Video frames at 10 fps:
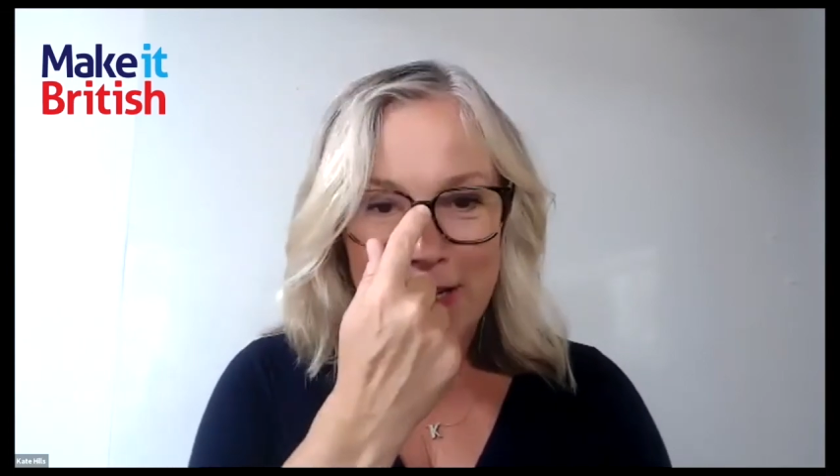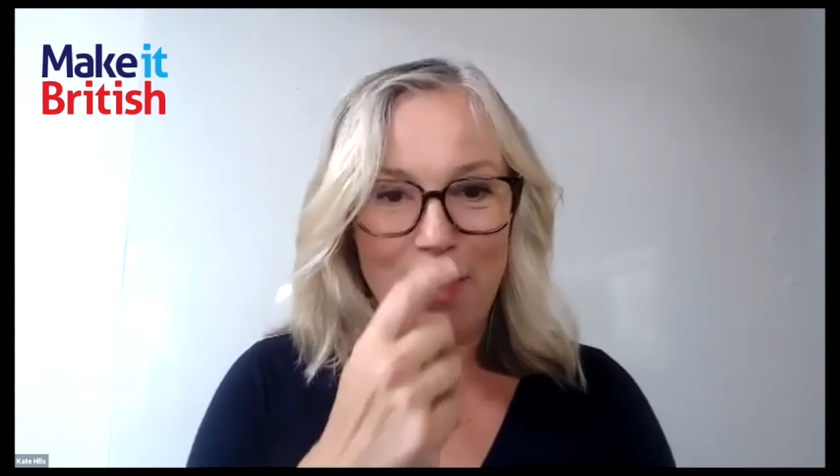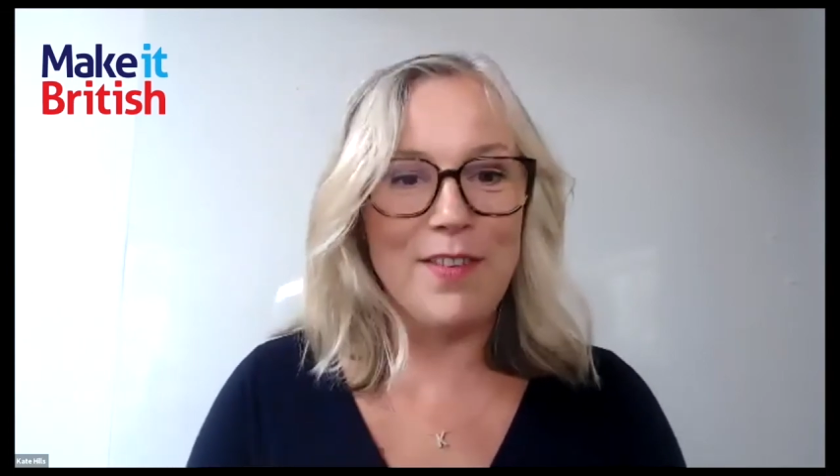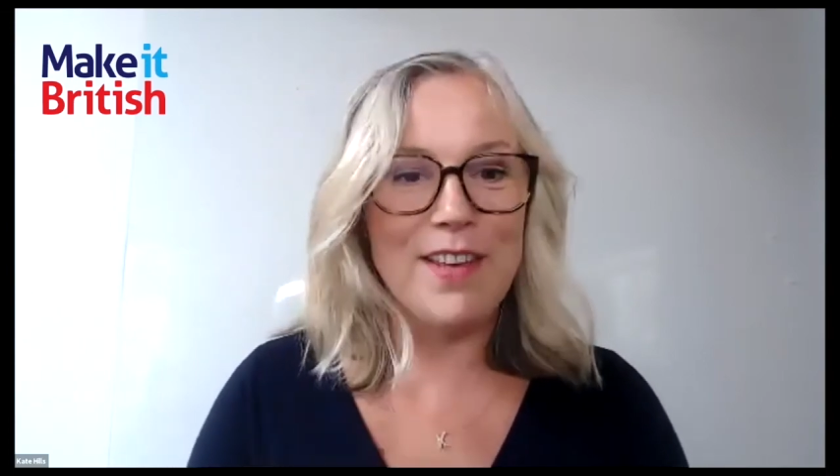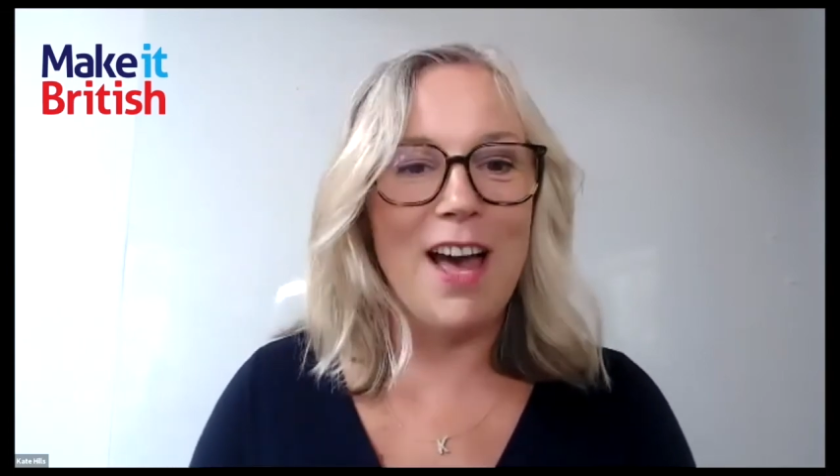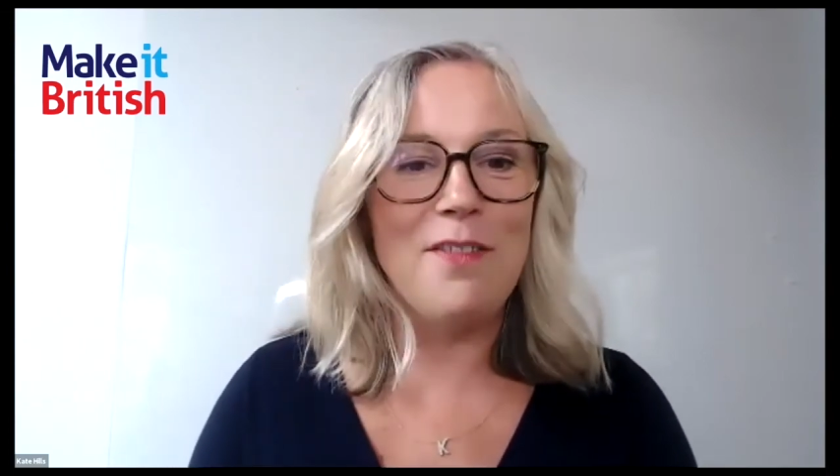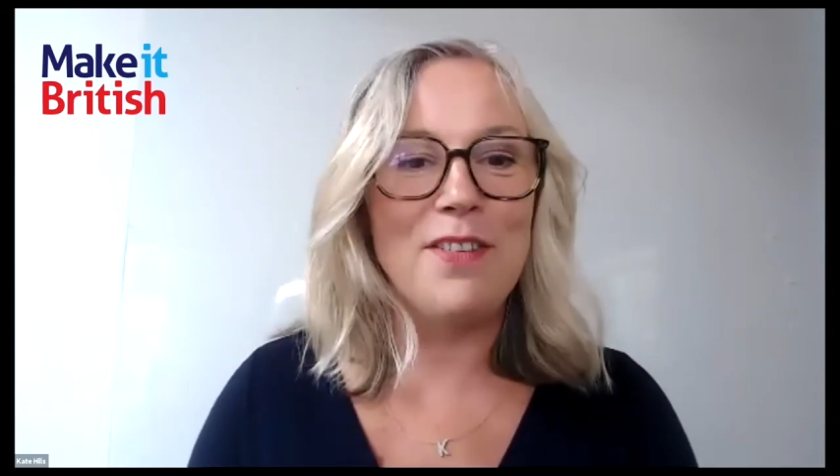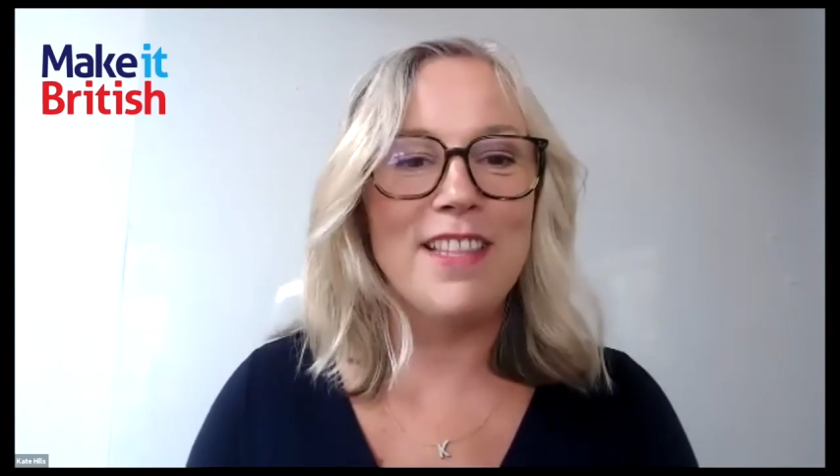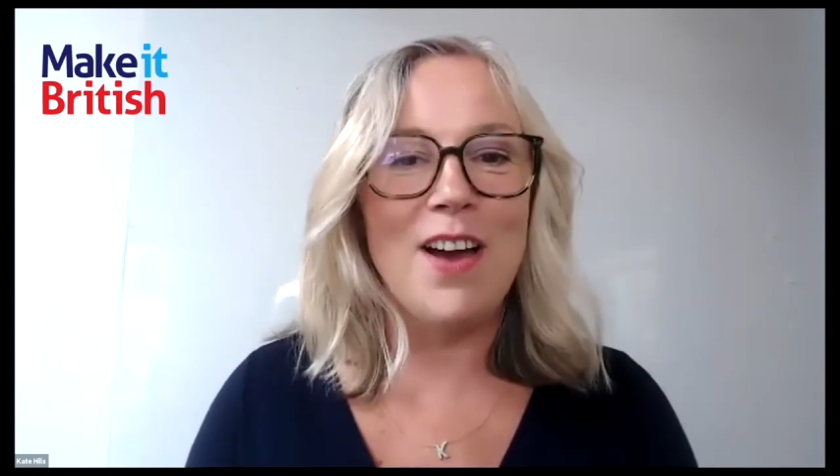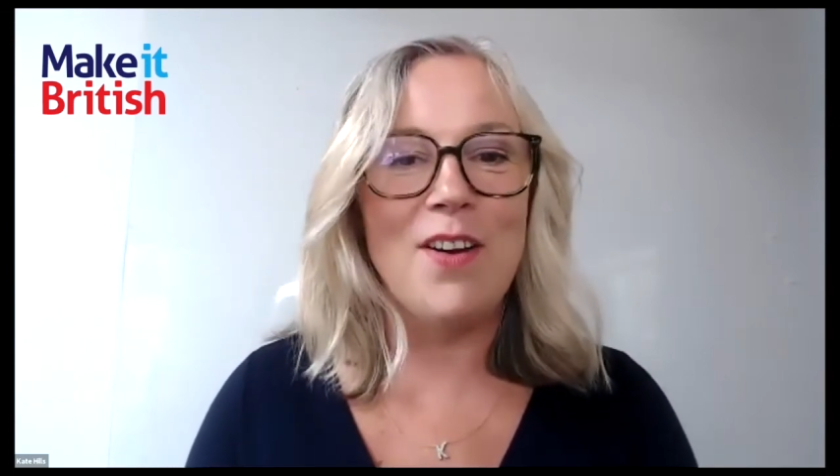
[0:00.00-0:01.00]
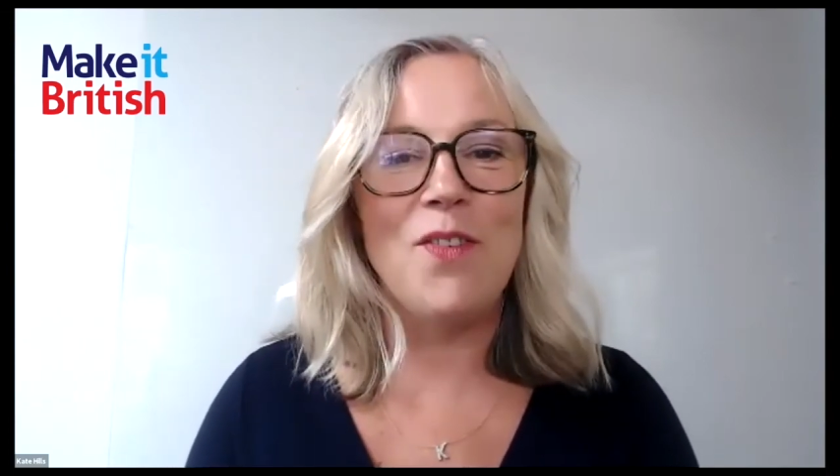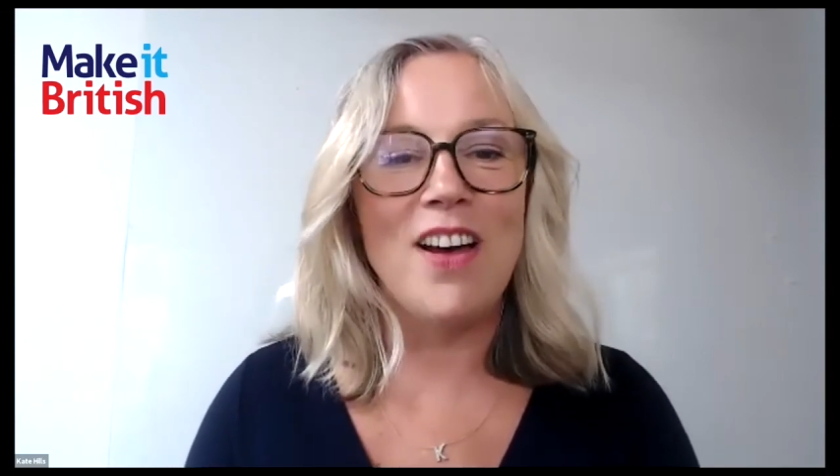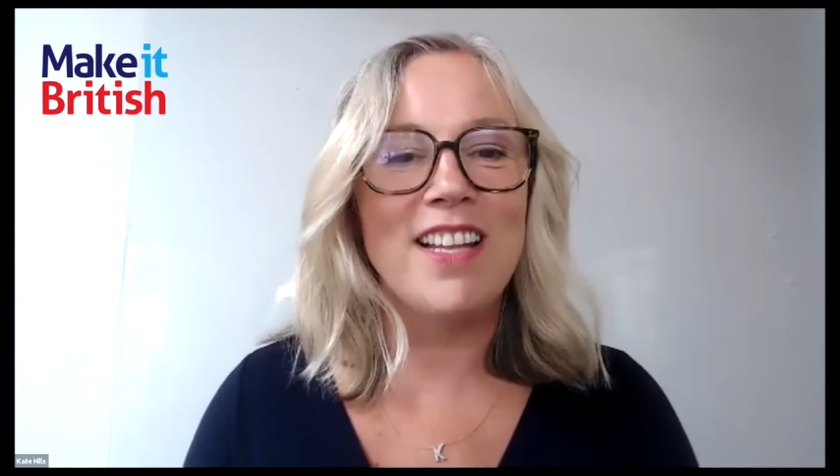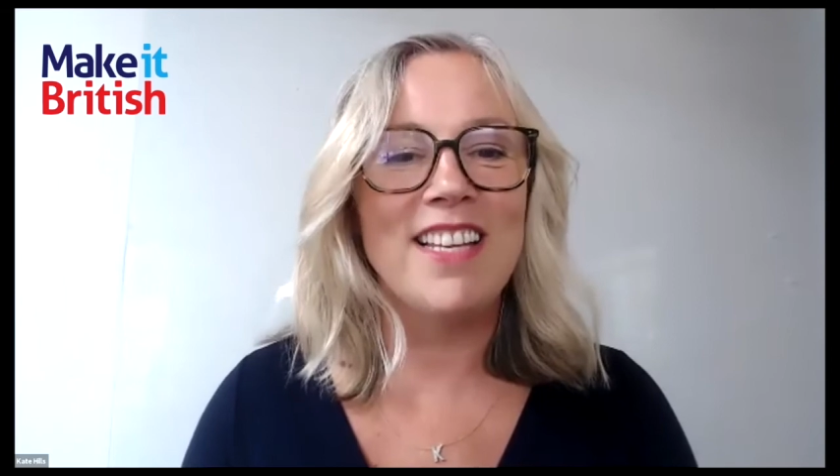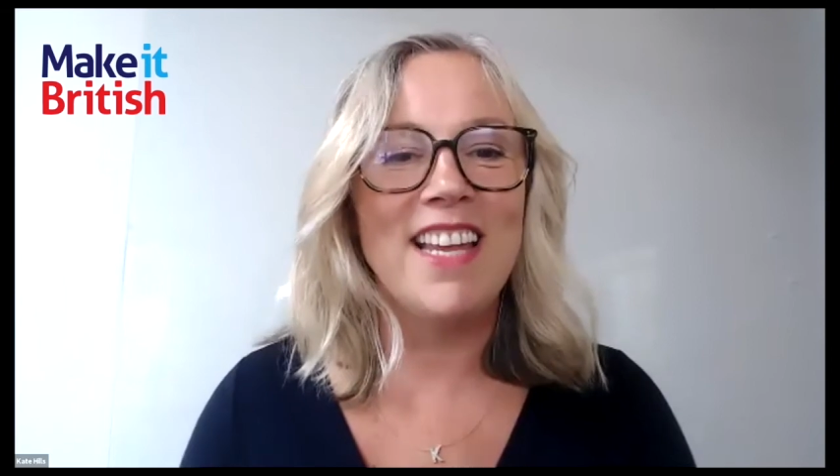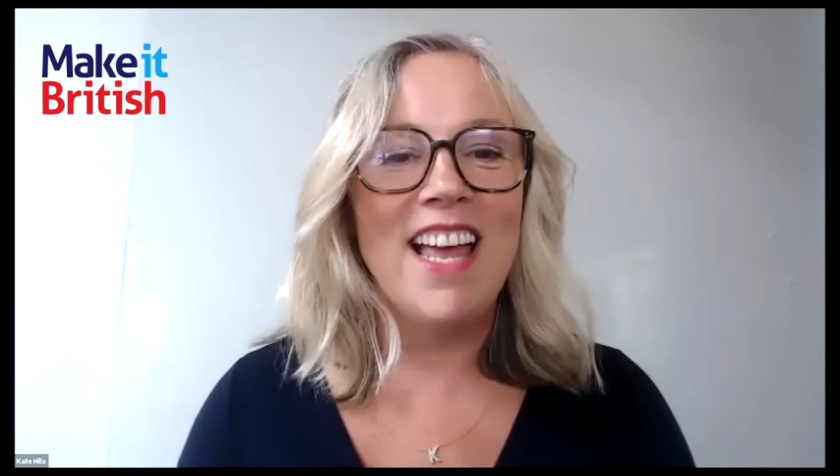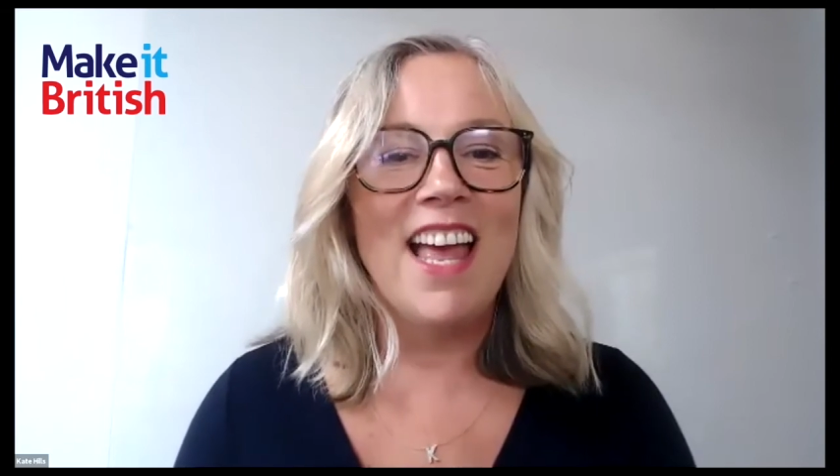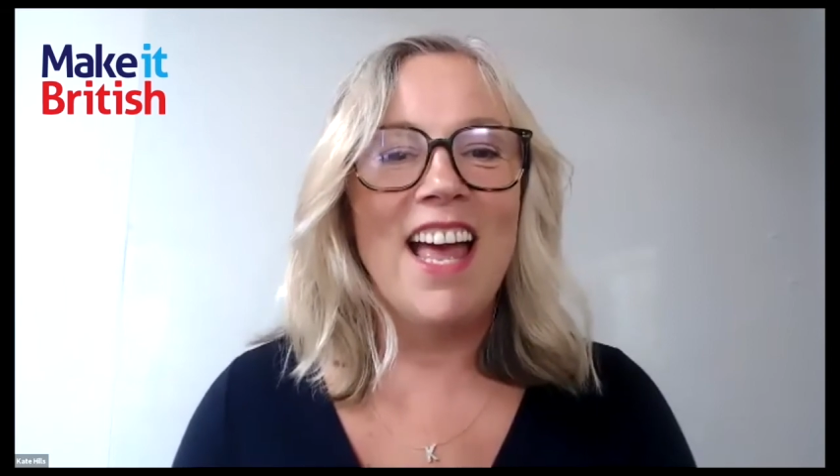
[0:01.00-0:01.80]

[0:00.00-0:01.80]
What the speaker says: so I've covered that one.